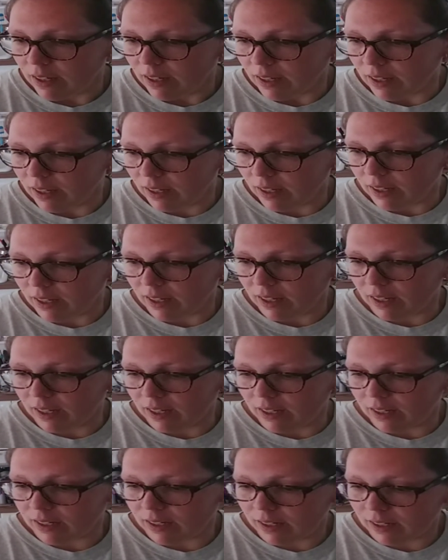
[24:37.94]

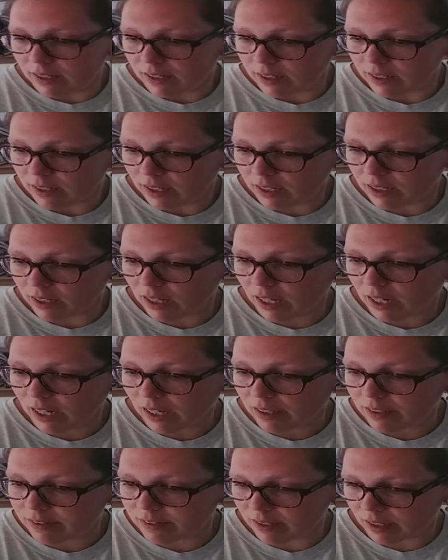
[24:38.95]
and like
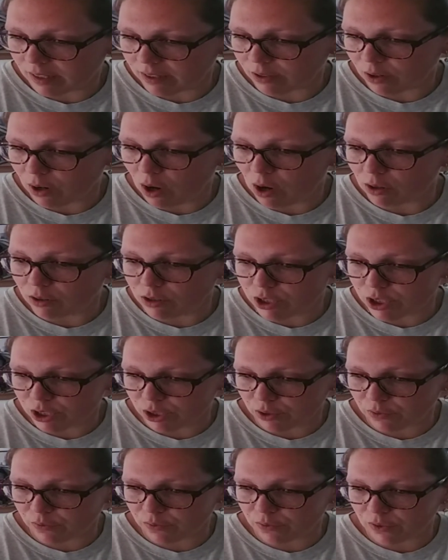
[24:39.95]
I said, they're all
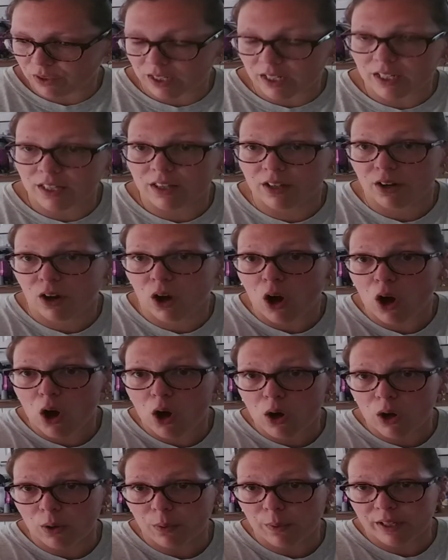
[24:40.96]
sugar free, they're
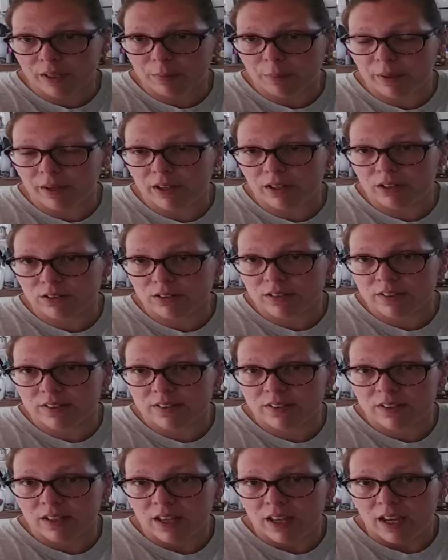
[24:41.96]
all quick
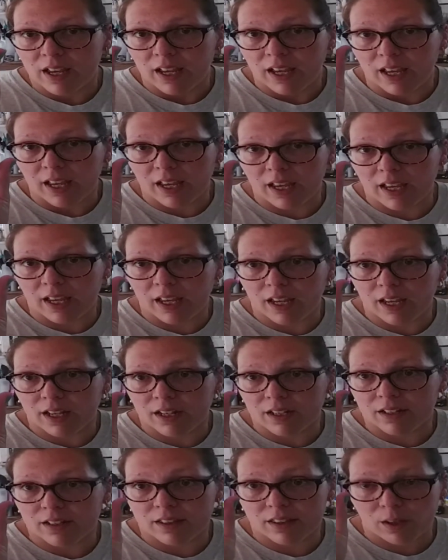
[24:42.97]
melts,
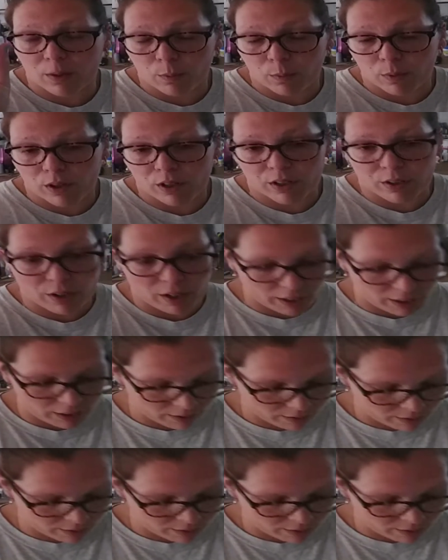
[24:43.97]
and they work great.